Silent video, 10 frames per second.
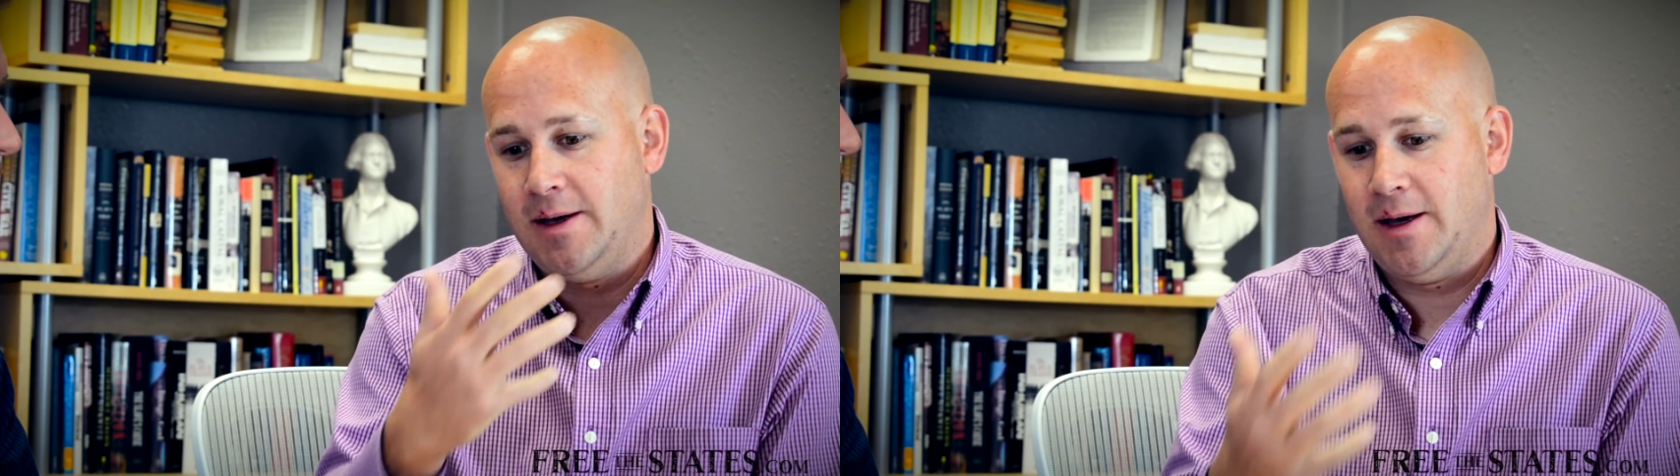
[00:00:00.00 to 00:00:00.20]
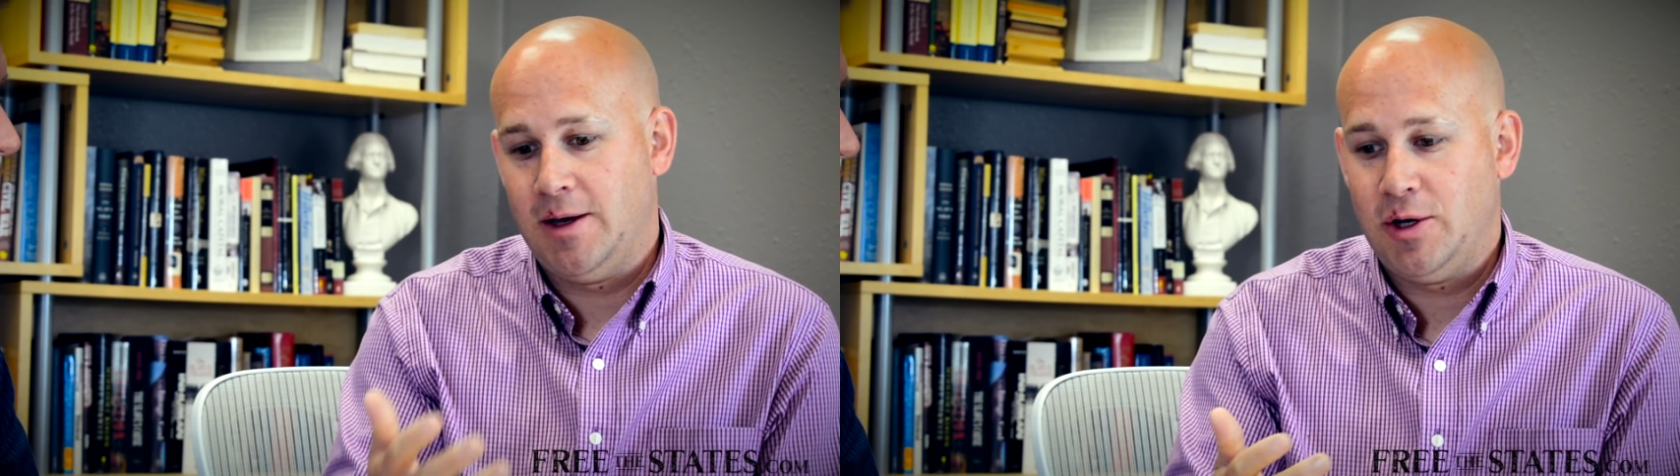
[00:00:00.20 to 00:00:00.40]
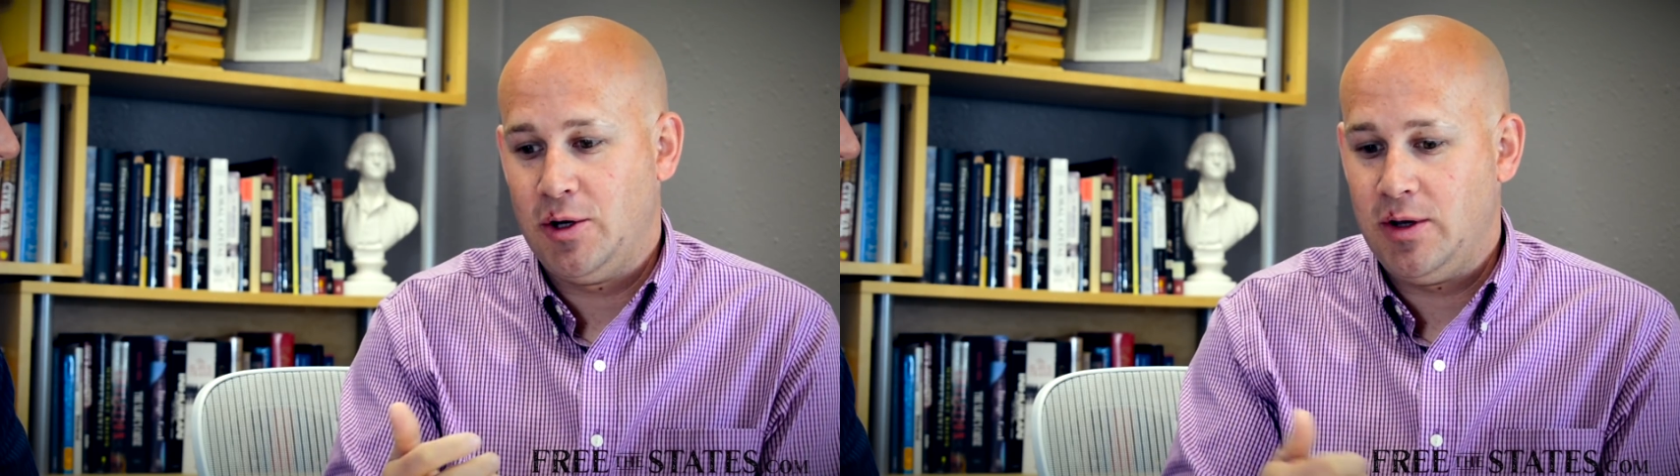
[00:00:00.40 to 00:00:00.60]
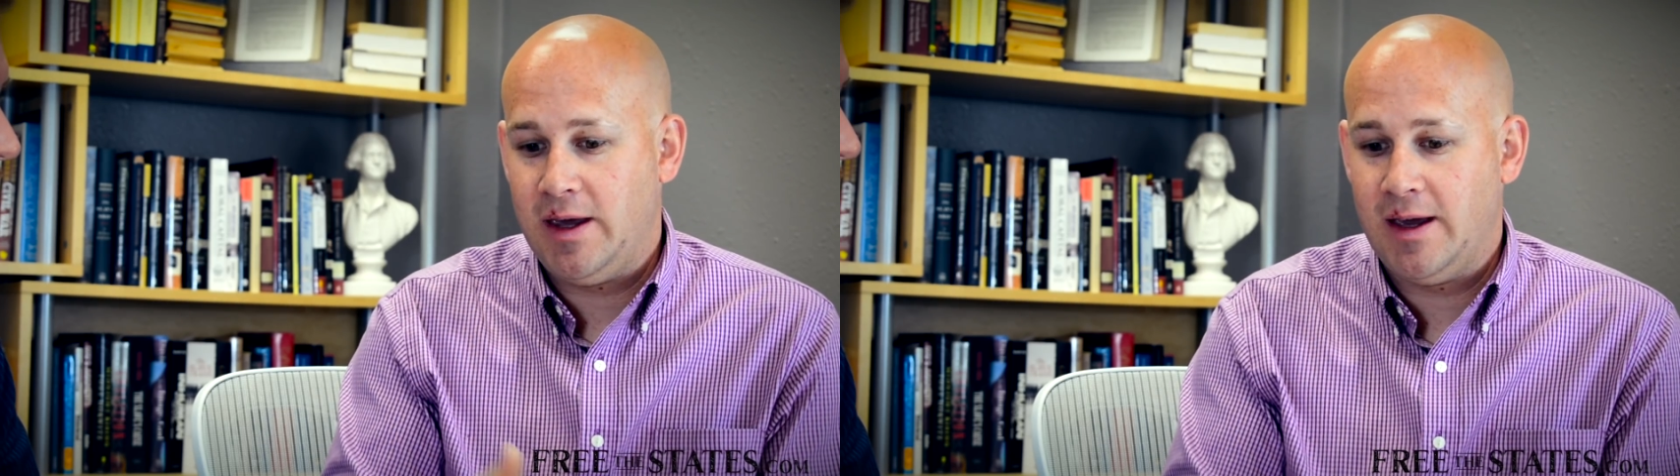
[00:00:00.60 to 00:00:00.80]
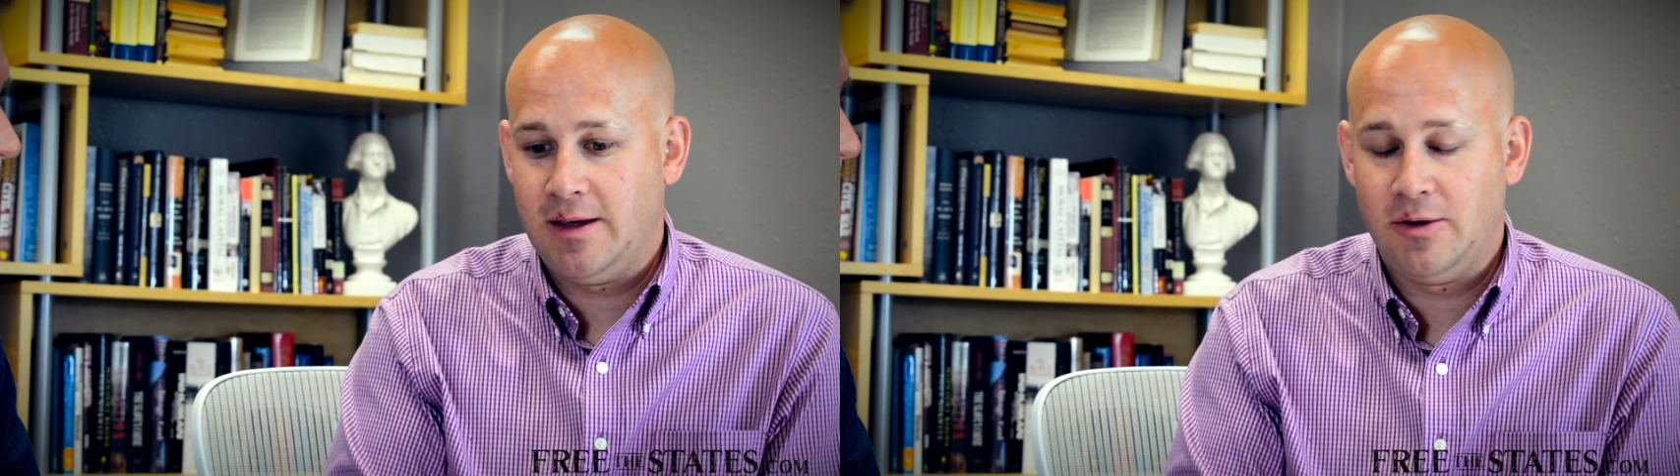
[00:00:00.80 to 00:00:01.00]
you
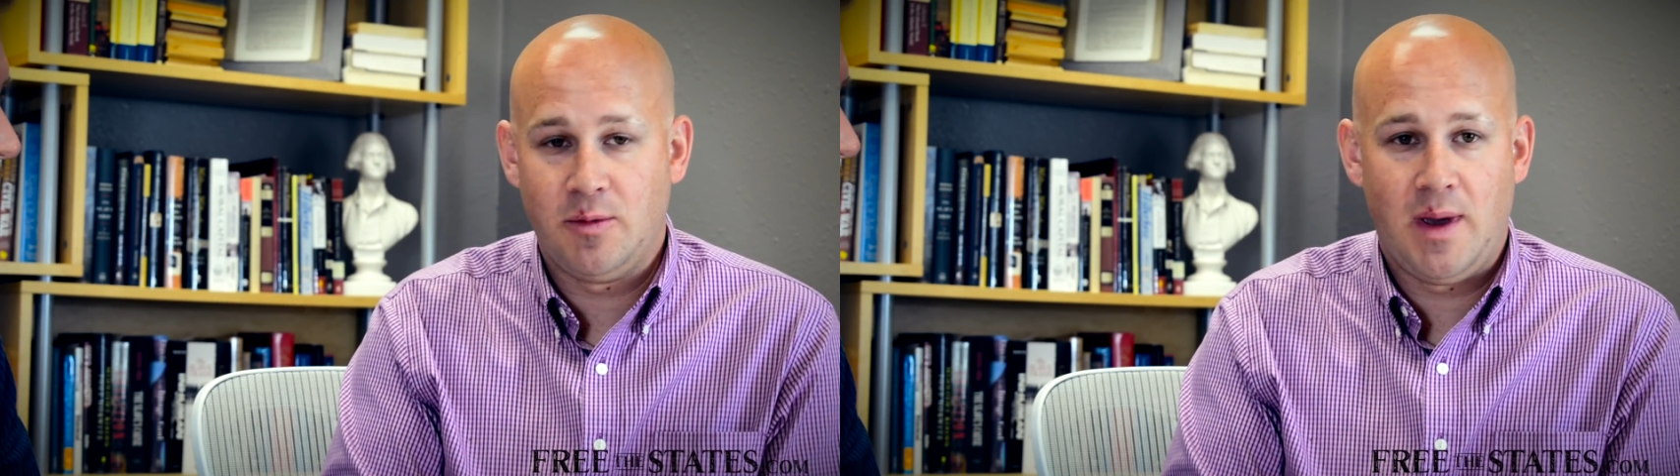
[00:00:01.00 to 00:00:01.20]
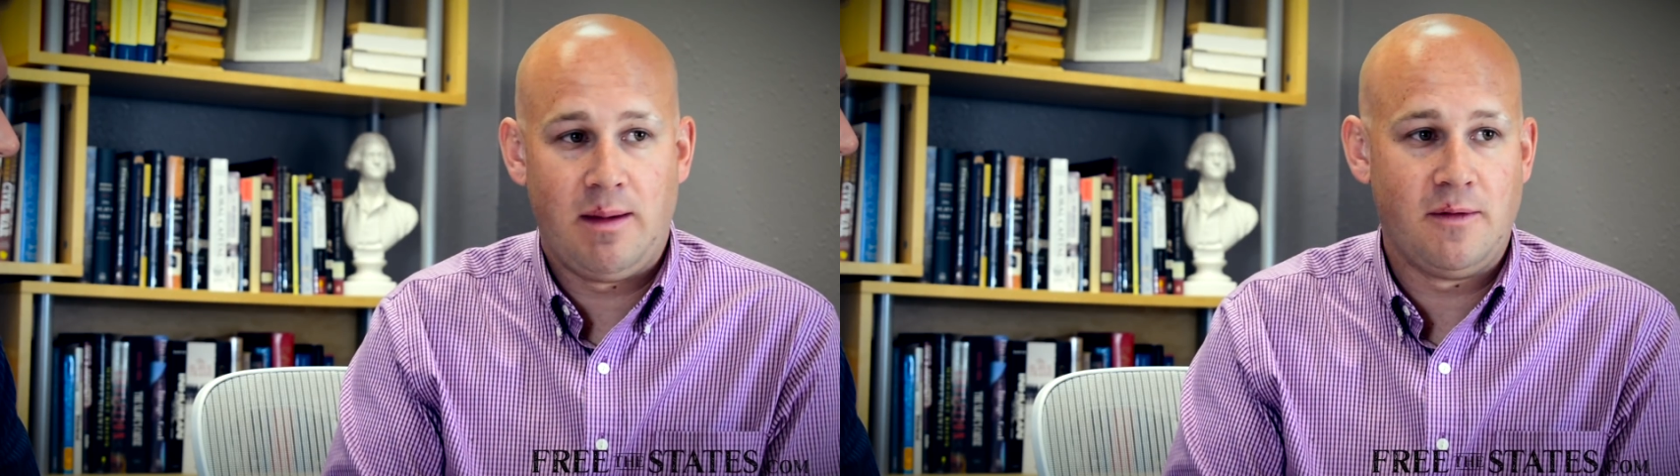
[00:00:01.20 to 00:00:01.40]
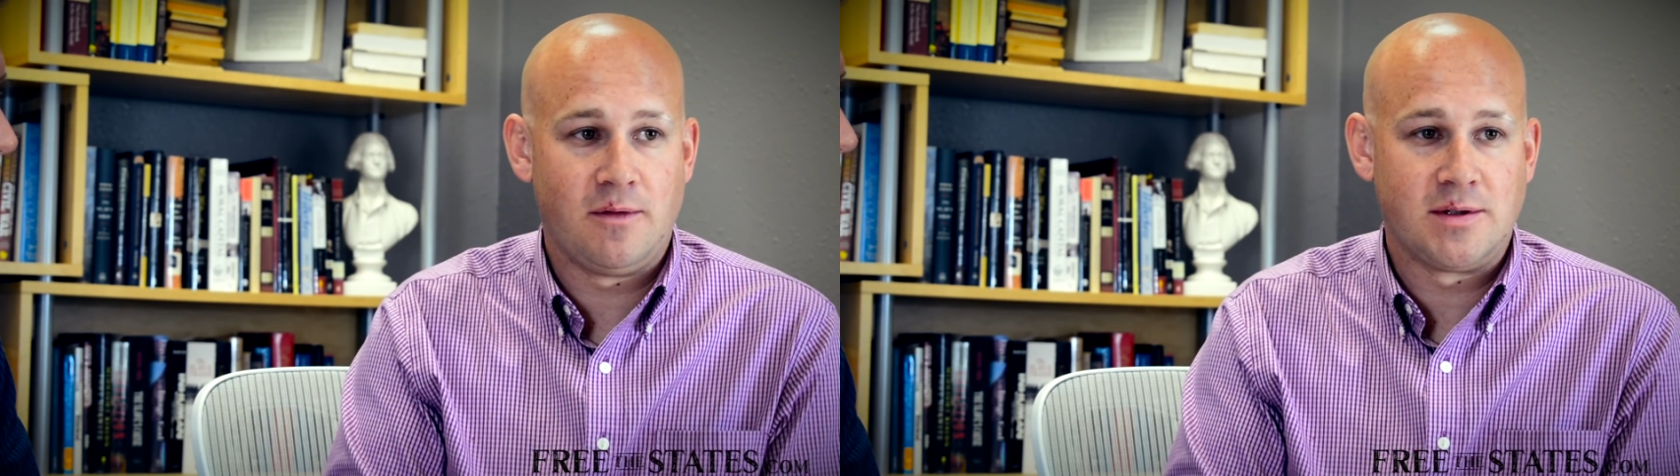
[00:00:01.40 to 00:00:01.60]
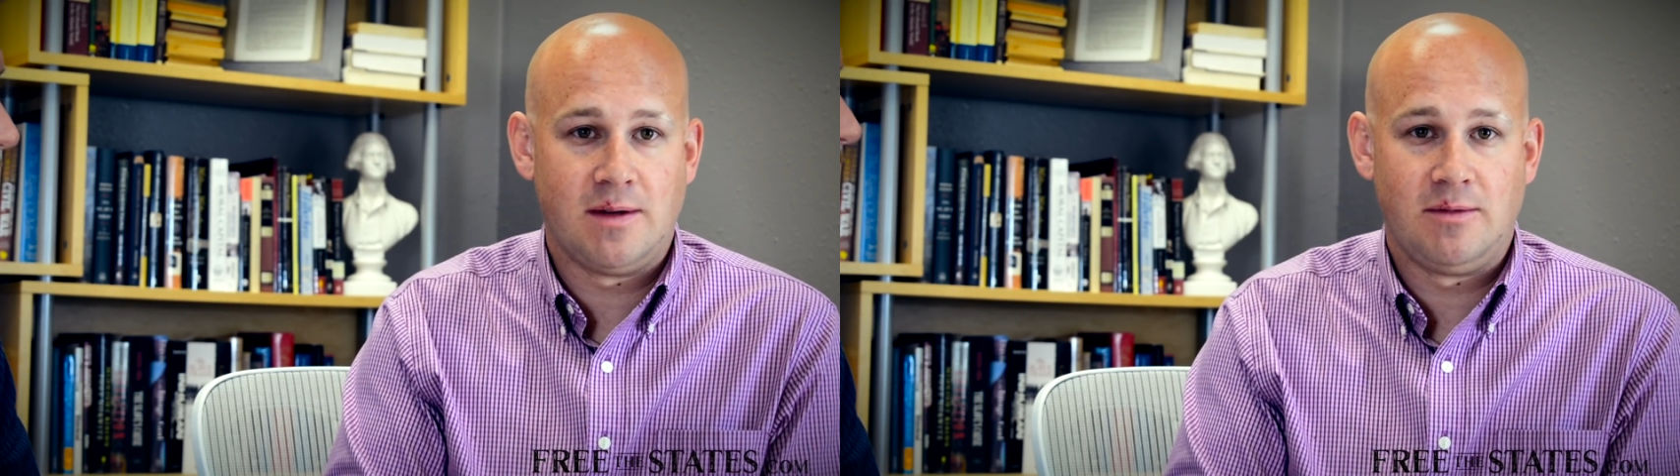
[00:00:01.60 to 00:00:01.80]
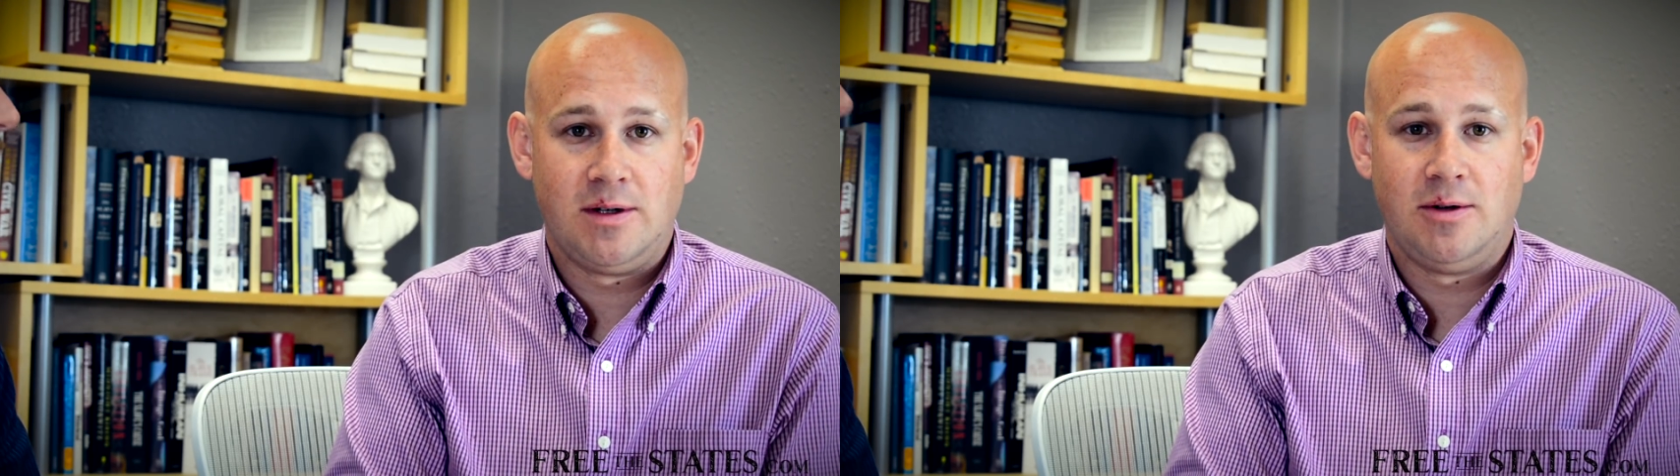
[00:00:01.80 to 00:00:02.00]
can't kill your baby for
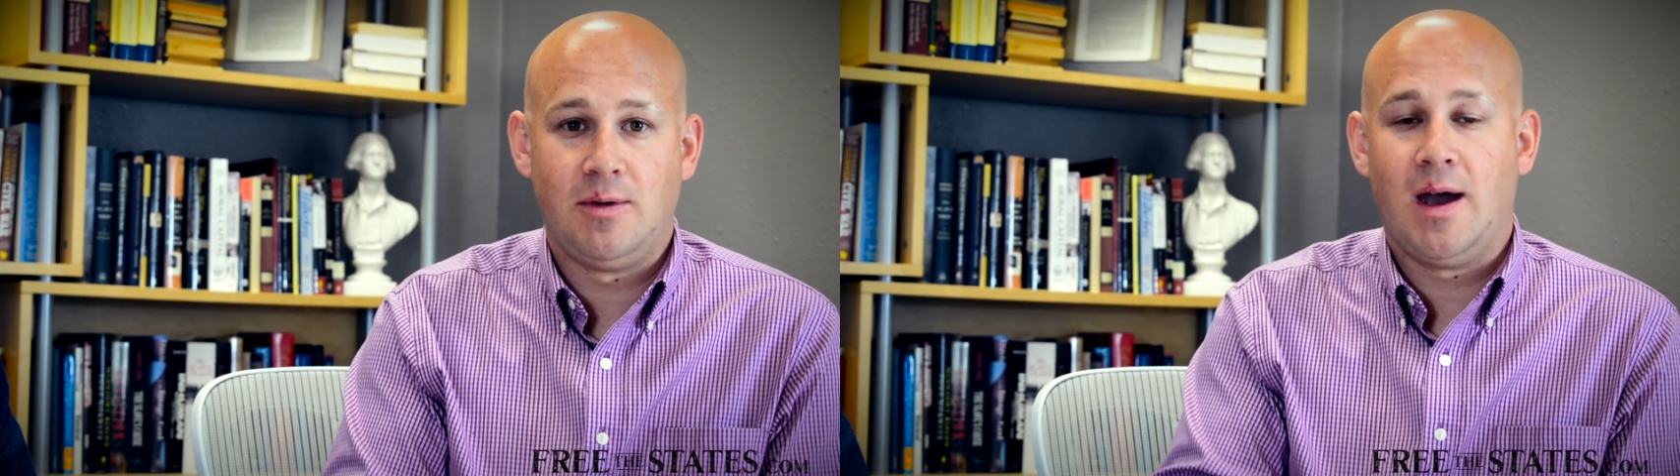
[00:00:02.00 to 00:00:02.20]
72